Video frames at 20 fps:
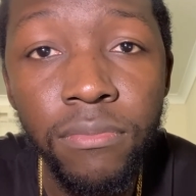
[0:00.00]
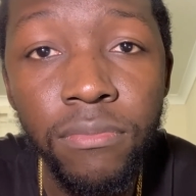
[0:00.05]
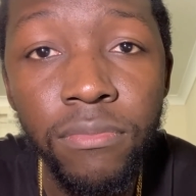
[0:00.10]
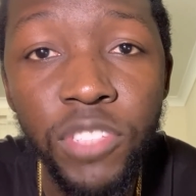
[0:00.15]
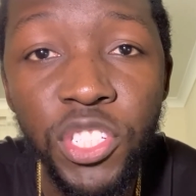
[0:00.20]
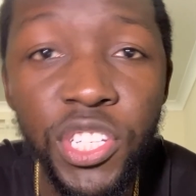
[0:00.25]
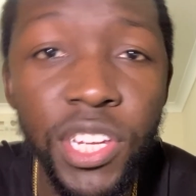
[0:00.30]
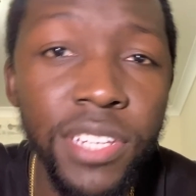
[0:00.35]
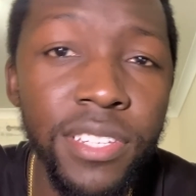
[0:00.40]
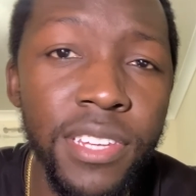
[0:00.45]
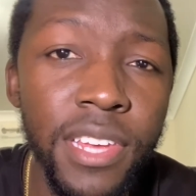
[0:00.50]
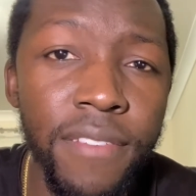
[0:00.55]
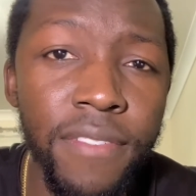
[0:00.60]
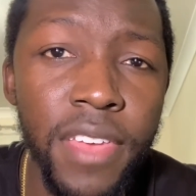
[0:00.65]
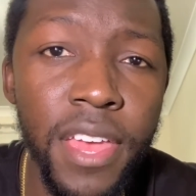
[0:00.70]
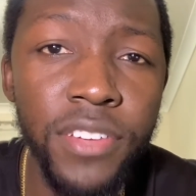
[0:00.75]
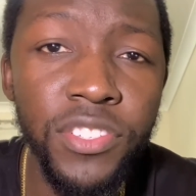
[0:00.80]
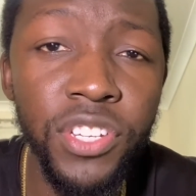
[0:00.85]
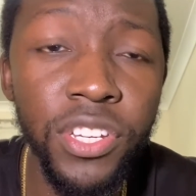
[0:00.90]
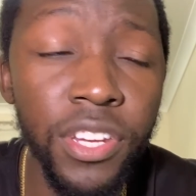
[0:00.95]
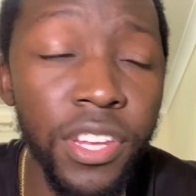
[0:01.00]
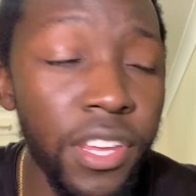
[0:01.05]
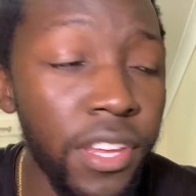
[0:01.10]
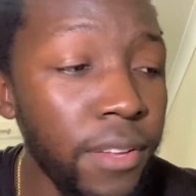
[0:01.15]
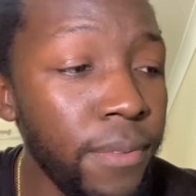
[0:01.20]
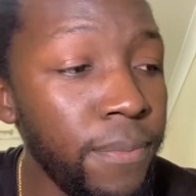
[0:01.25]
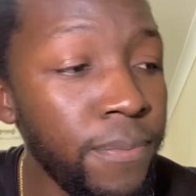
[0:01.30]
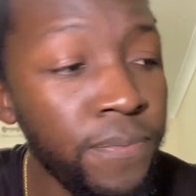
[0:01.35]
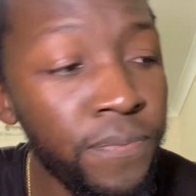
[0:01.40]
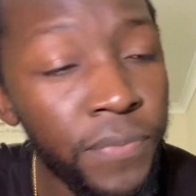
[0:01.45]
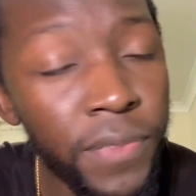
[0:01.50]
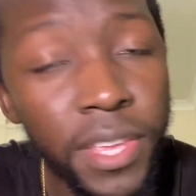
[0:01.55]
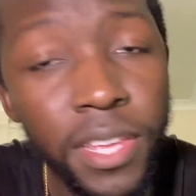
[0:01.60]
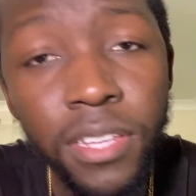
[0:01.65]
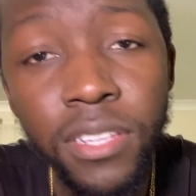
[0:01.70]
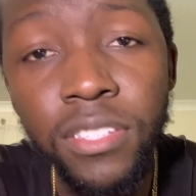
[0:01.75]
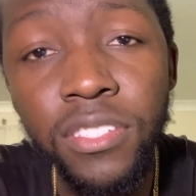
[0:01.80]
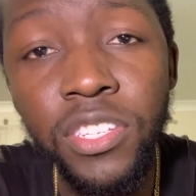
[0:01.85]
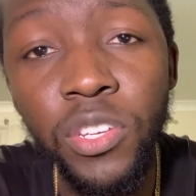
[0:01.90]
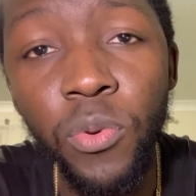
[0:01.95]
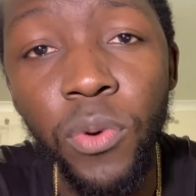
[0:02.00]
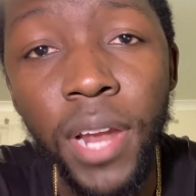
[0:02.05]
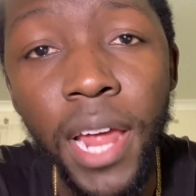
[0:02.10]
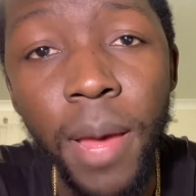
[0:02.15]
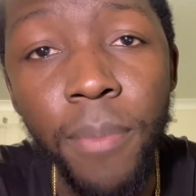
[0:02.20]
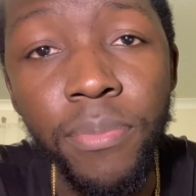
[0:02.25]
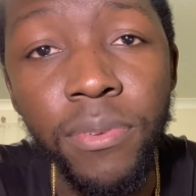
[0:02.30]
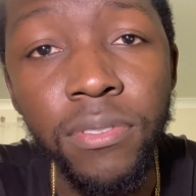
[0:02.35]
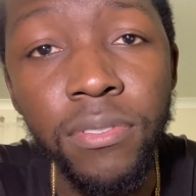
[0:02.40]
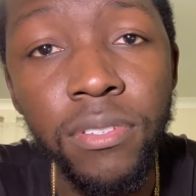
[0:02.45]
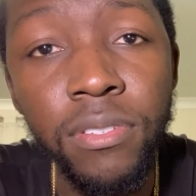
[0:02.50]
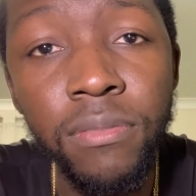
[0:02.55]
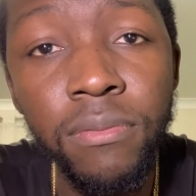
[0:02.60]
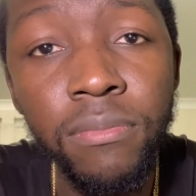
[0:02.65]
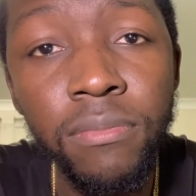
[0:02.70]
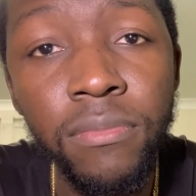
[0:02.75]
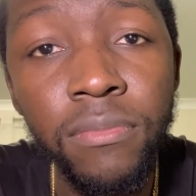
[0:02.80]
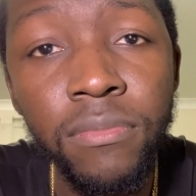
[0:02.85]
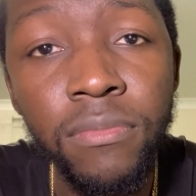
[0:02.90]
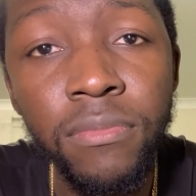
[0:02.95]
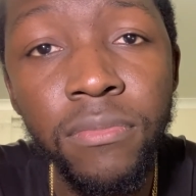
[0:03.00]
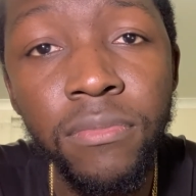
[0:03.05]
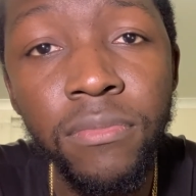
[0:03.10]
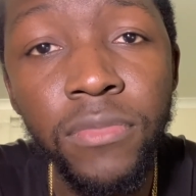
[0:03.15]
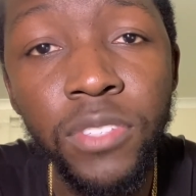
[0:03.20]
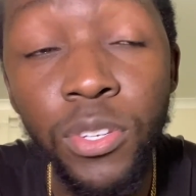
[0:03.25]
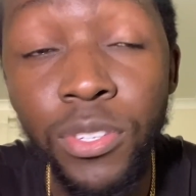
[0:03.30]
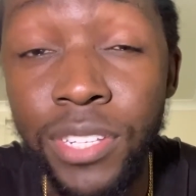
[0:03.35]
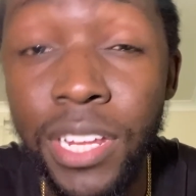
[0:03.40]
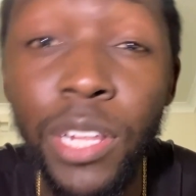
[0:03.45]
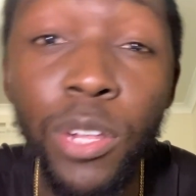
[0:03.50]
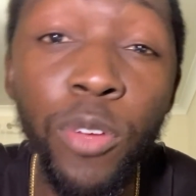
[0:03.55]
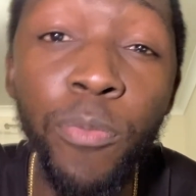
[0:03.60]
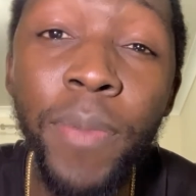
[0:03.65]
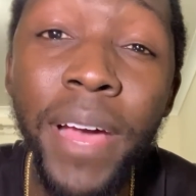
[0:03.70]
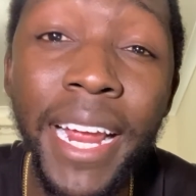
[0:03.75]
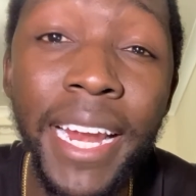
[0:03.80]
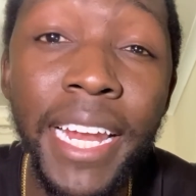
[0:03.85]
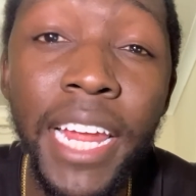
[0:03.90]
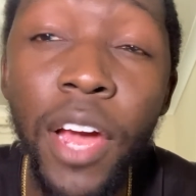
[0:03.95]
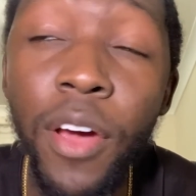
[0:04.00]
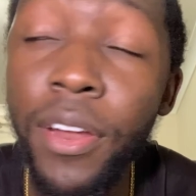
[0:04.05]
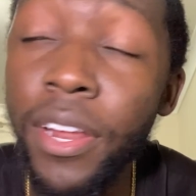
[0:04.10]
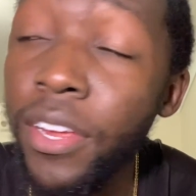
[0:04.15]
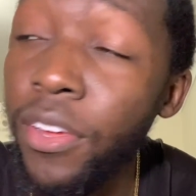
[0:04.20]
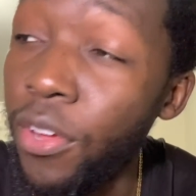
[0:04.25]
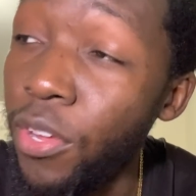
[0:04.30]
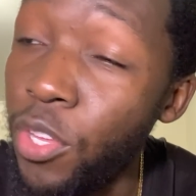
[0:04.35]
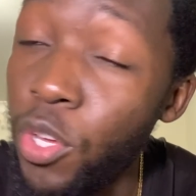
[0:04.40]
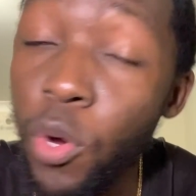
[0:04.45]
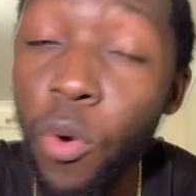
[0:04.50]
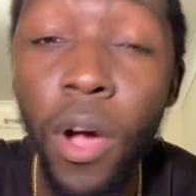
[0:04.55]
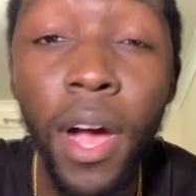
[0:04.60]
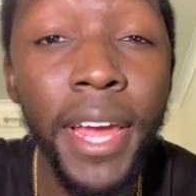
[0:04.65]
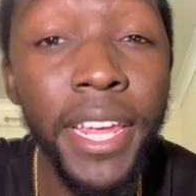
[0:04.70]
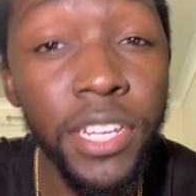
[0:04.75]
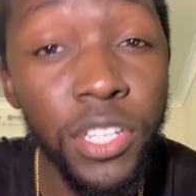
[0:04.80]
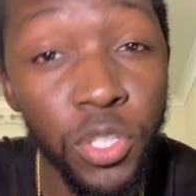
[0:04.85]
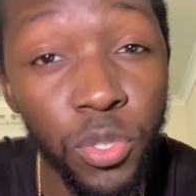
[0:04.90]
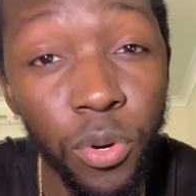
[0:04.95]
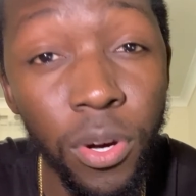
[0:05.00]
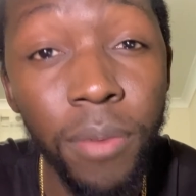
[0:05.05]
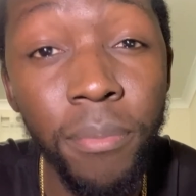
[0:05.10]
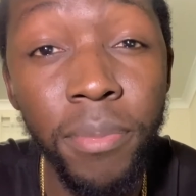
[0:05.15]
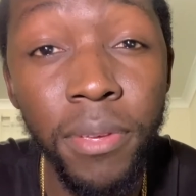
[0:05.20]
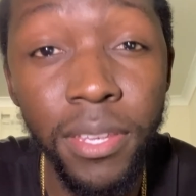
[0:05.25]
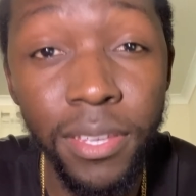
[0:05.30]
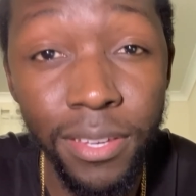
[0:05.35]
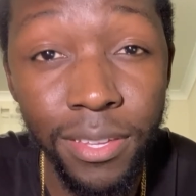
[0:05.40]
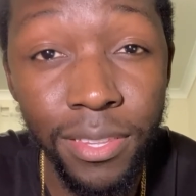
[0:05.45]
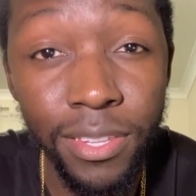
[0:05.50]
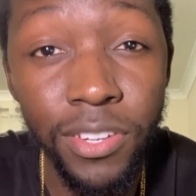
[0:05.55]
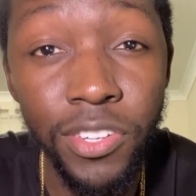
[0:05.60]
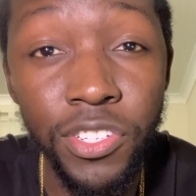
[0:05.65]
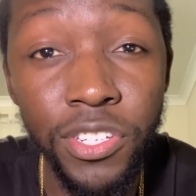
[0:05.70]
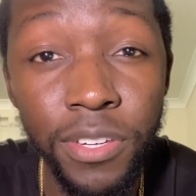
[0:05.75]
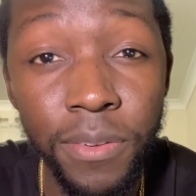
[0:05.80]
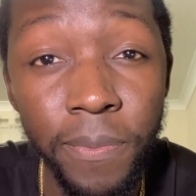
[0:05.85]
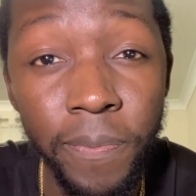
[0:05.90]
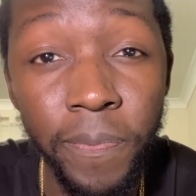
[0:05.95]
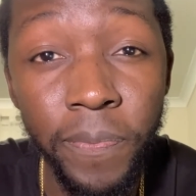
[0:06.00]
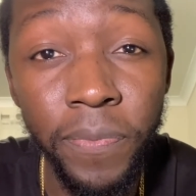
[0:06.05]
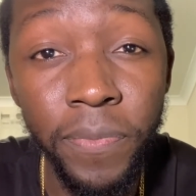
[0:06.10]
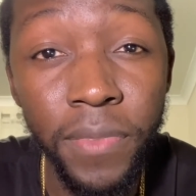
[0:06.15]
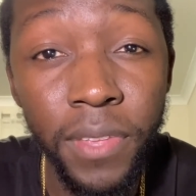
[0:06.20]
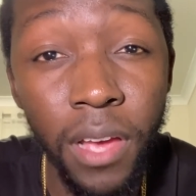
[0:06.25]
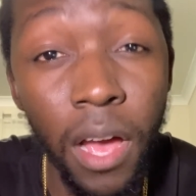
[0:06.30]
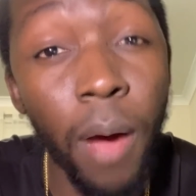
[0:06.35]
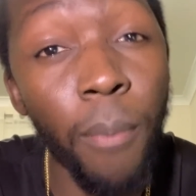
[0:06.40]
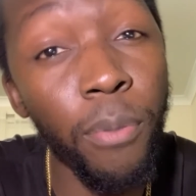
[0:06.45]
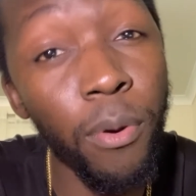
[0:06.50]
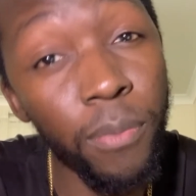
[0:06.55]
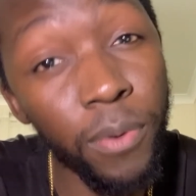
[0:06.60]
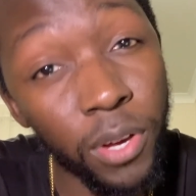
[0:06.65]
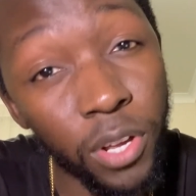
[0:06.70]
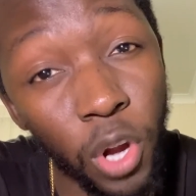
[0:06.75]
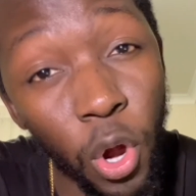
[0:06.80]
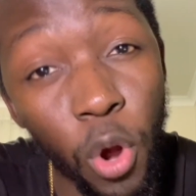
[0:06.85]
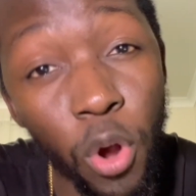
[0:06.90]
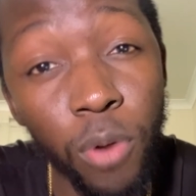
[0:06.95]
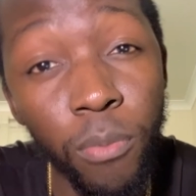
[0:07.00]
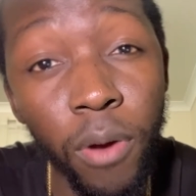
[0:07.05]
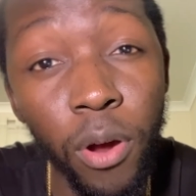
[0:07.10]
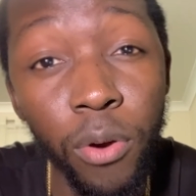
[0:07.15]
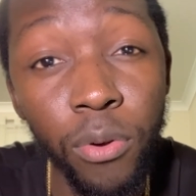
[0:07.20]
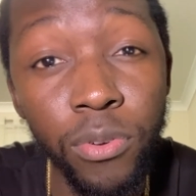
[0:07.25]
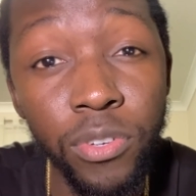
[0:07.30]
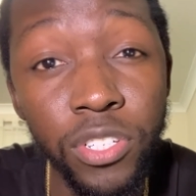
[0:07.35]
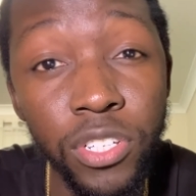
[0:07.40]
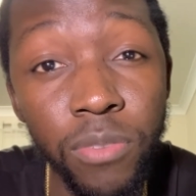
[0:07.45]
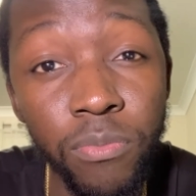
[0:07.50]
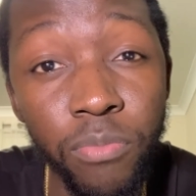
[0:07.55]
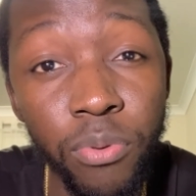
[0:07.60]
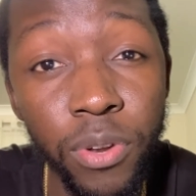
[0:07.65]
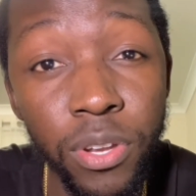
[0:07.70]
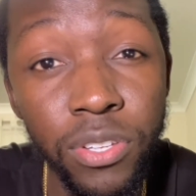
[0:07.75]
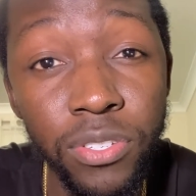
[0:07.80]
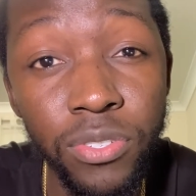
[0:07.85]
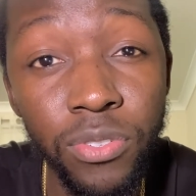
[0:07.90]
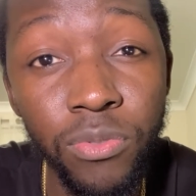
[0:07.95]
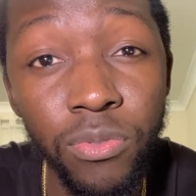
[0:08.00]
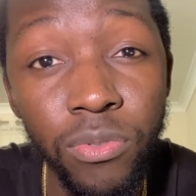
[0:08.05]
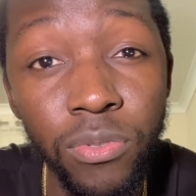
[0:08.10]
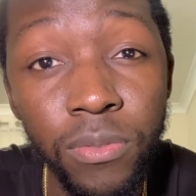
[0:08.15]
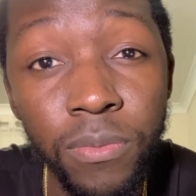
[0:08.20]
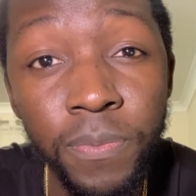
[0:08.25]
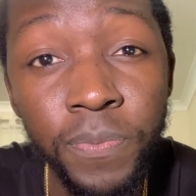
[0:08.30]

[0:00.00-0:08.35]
Chase the aviation gig. See what happens. Because I look back now and I go, yo, I enjoy being in the gym. I'm probably going to own my own gym pretty soon.